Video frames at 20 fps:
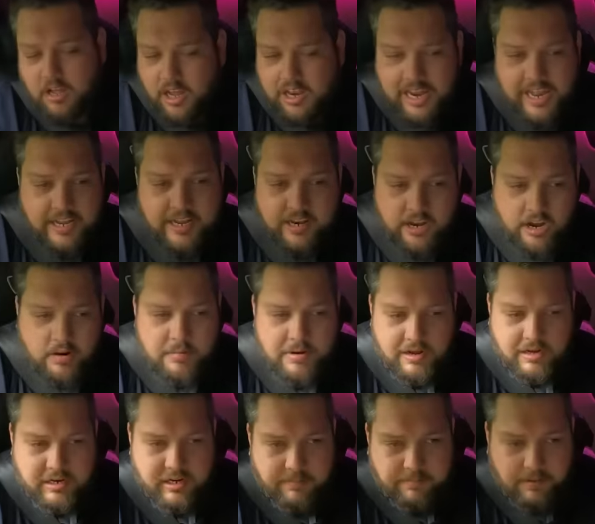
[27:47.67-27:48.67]
I'll let you know where
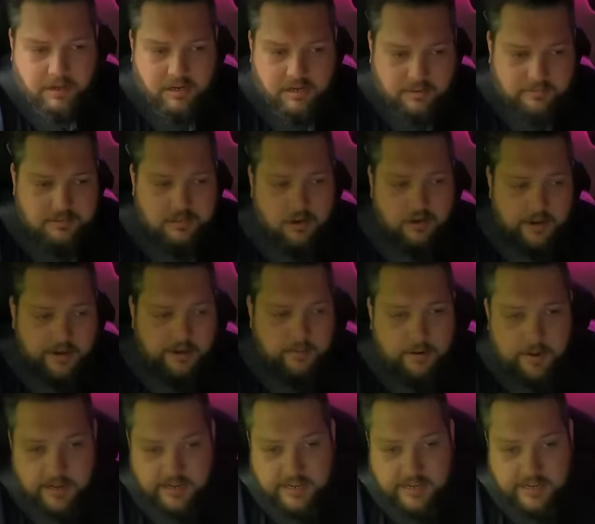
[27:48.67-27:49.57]
I'm going to park up tonight anyway.